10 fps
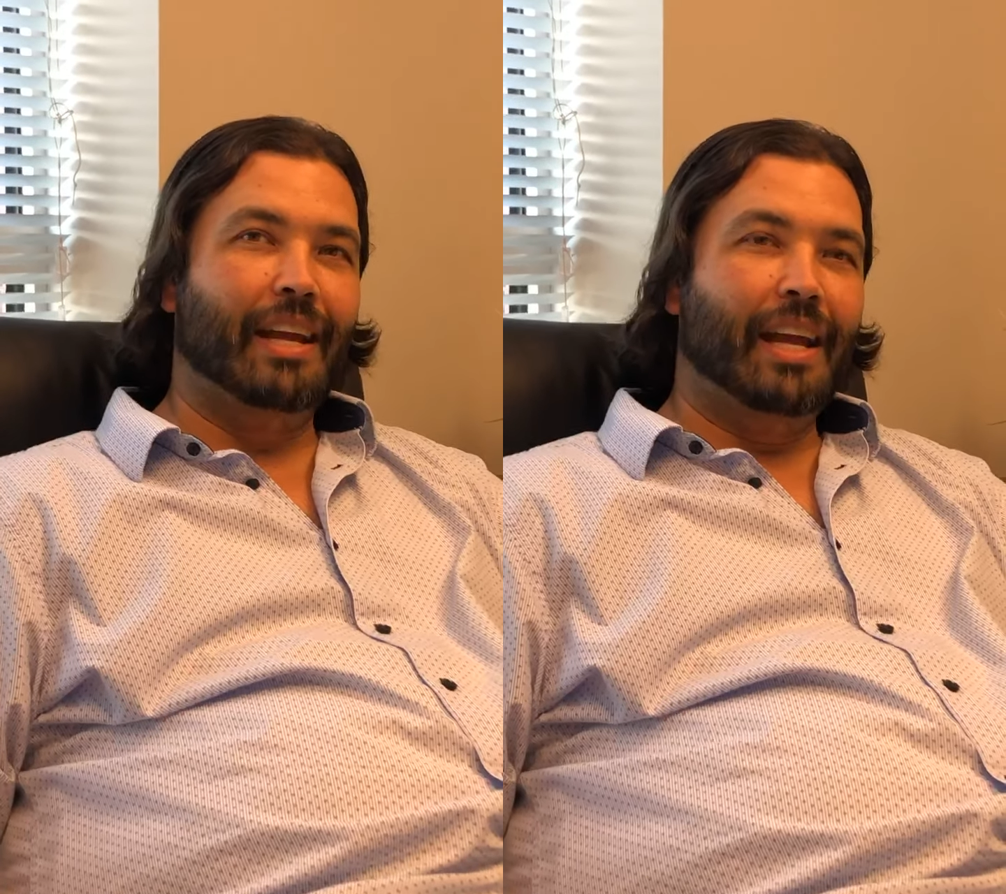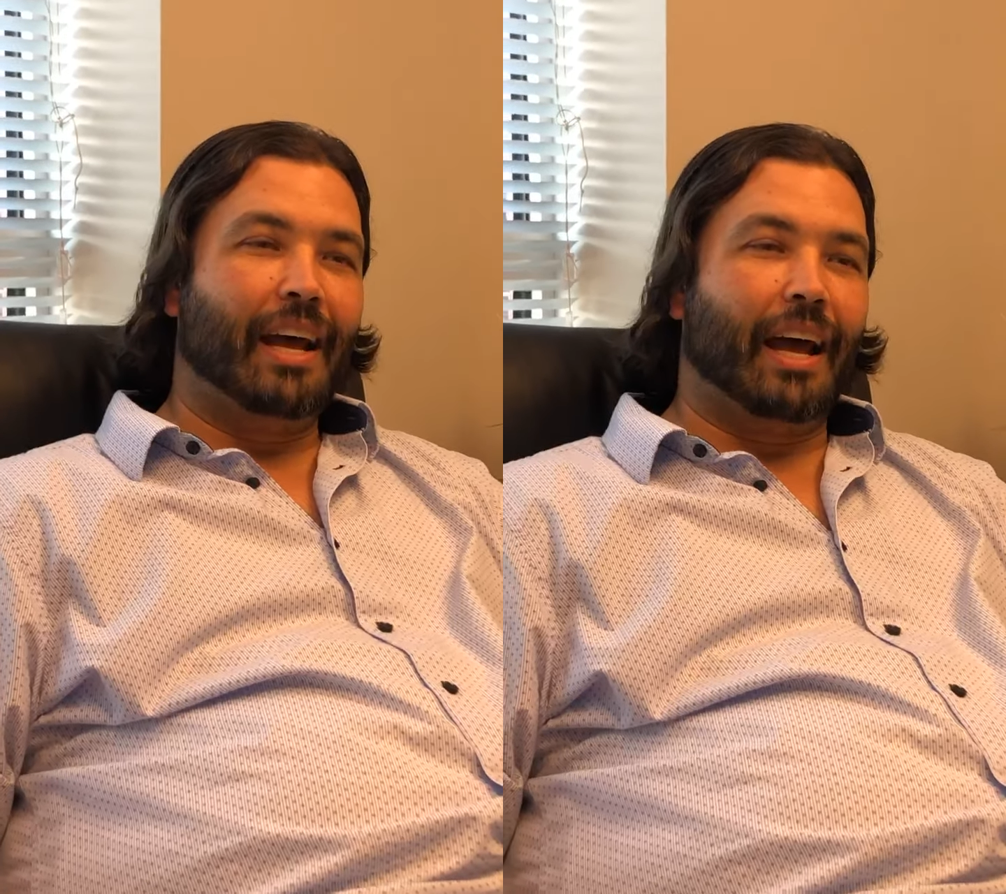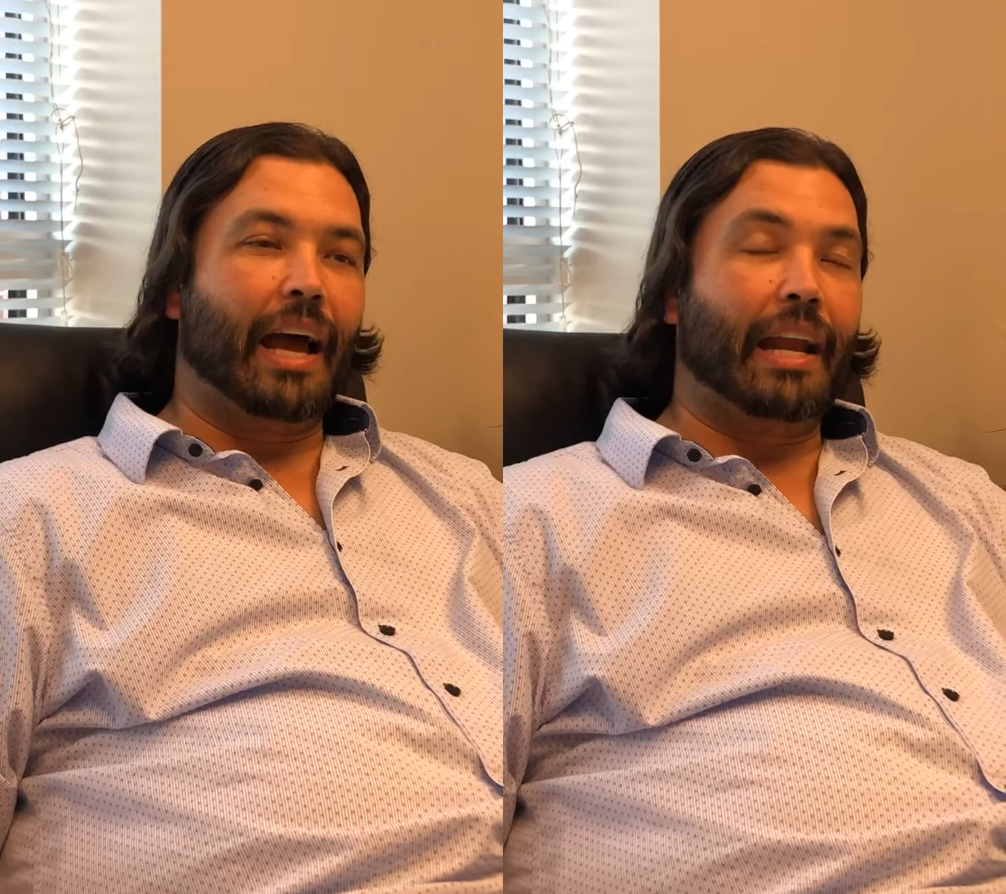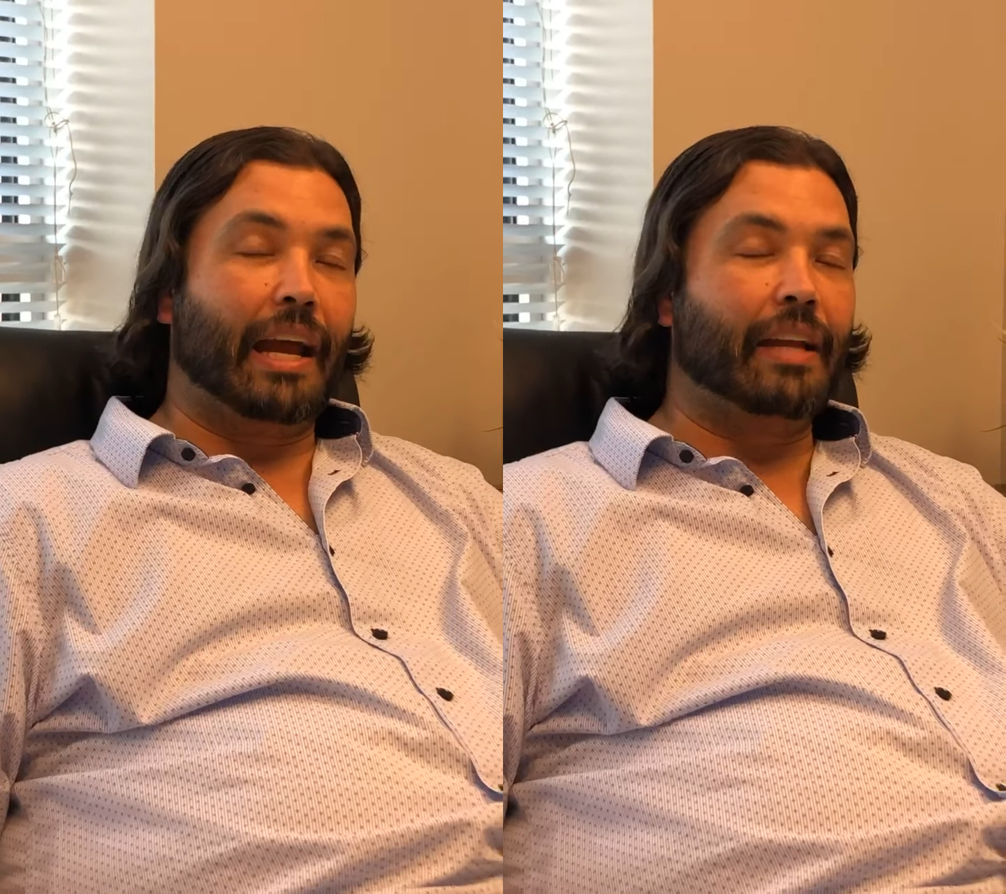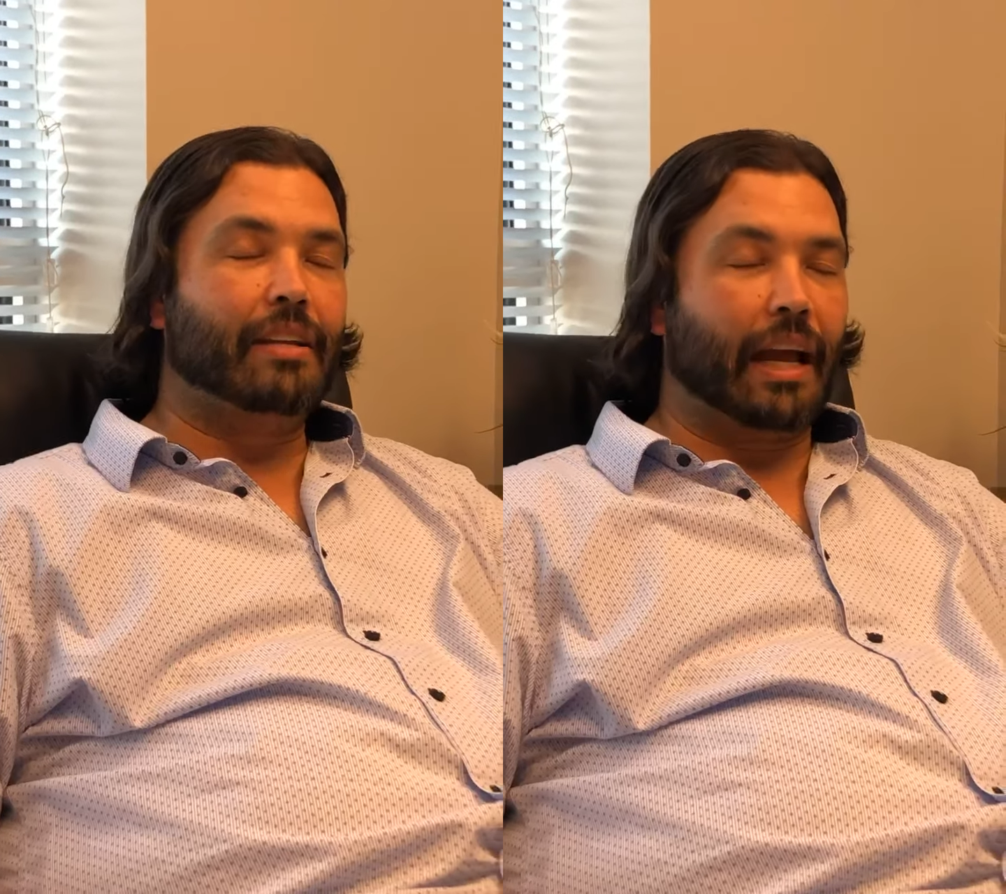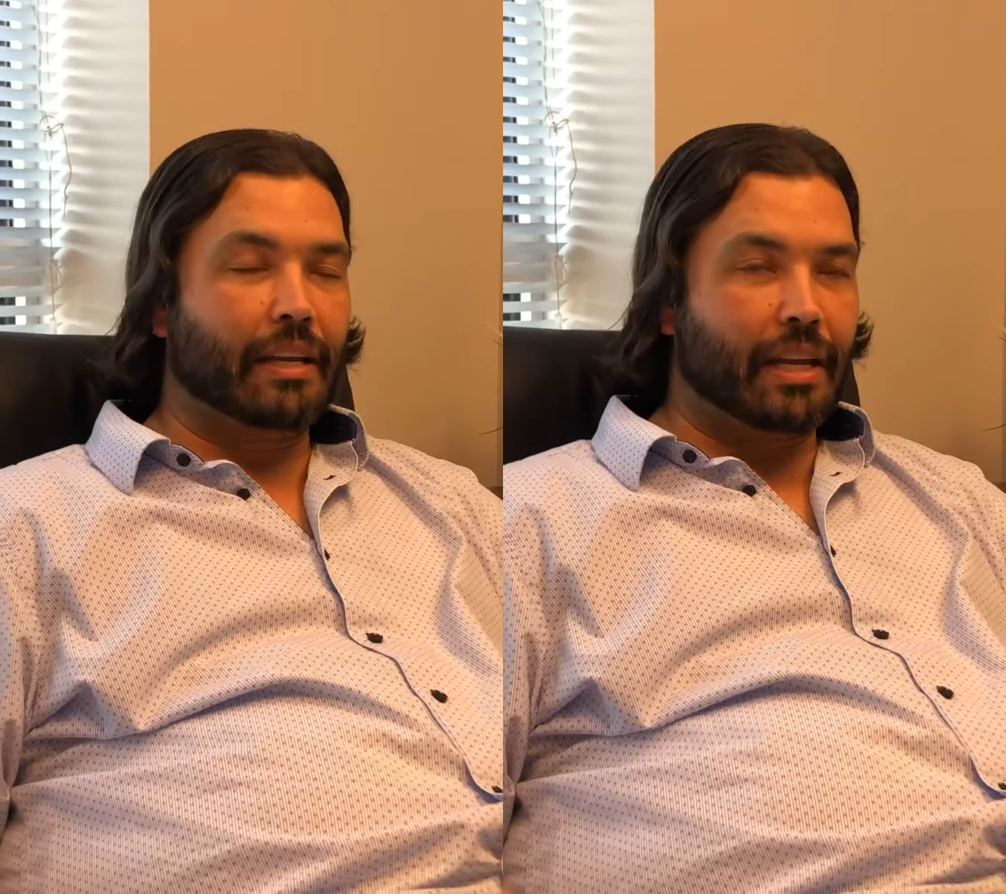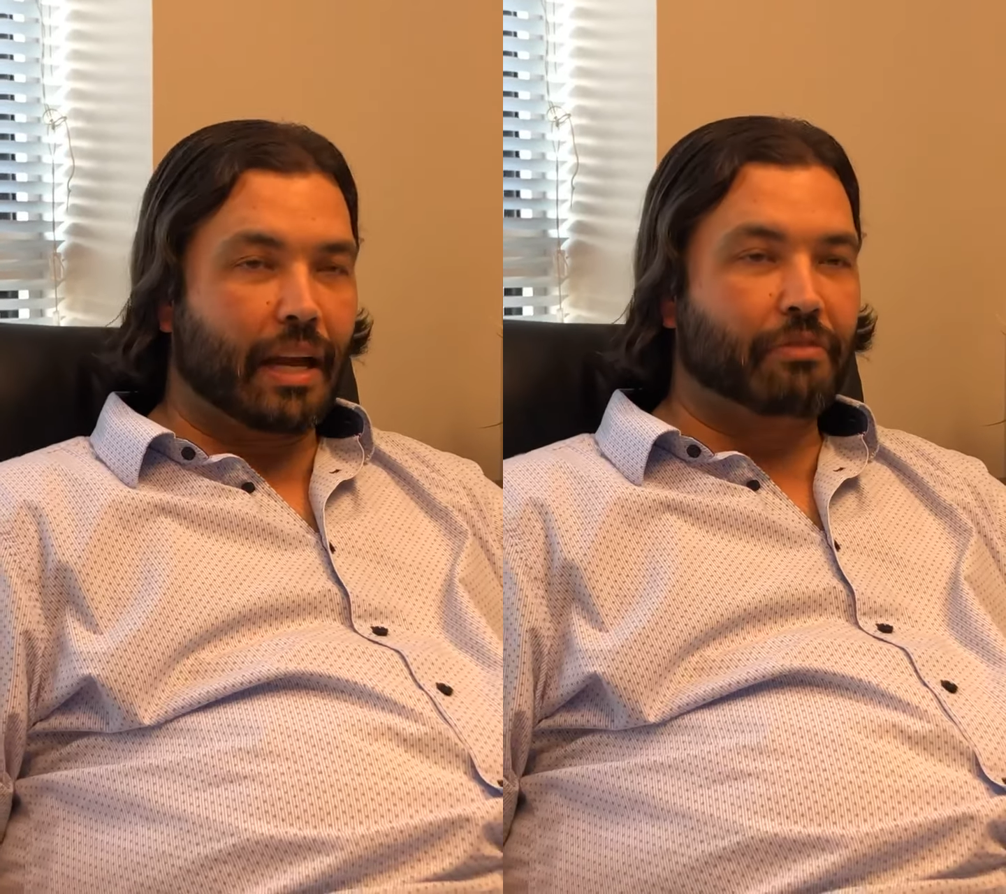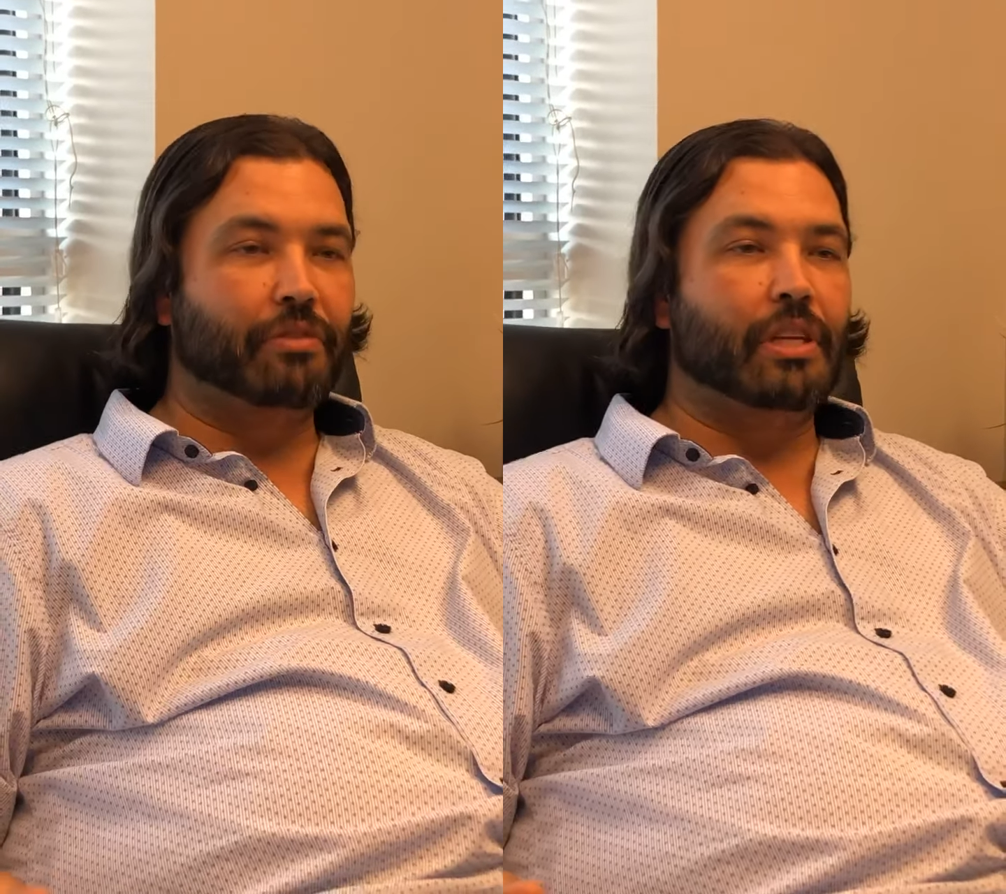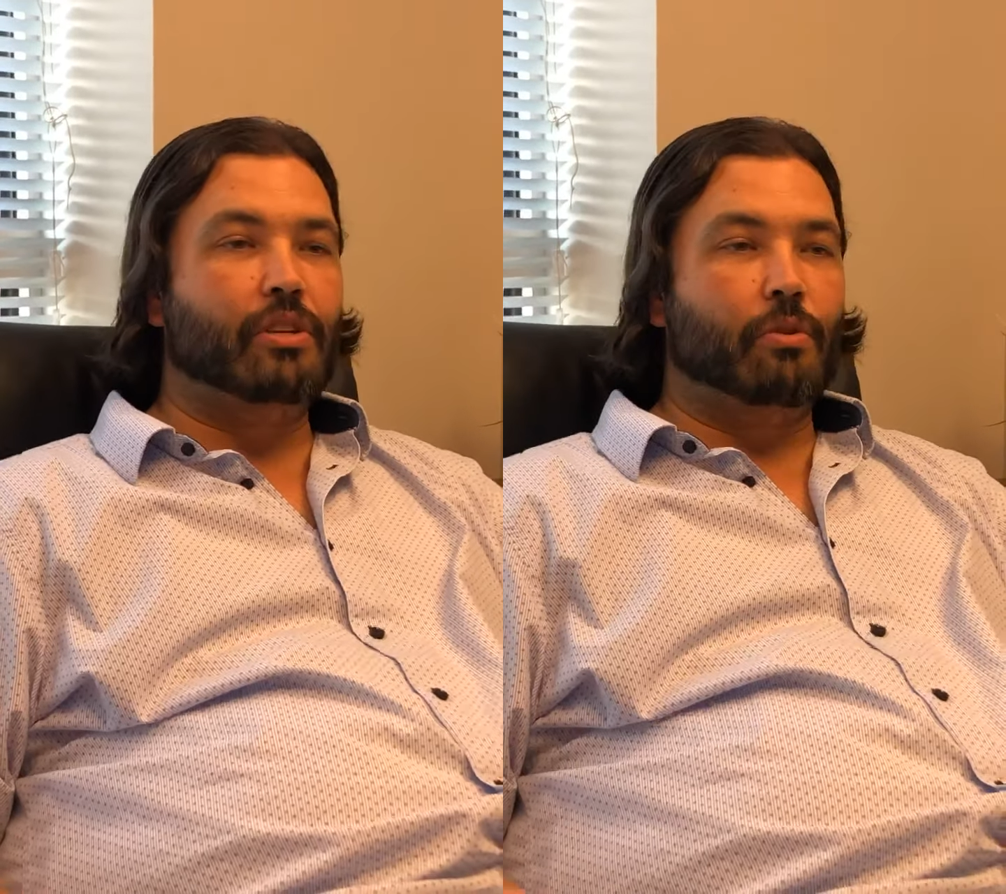Uh-huh. And I, I definitely do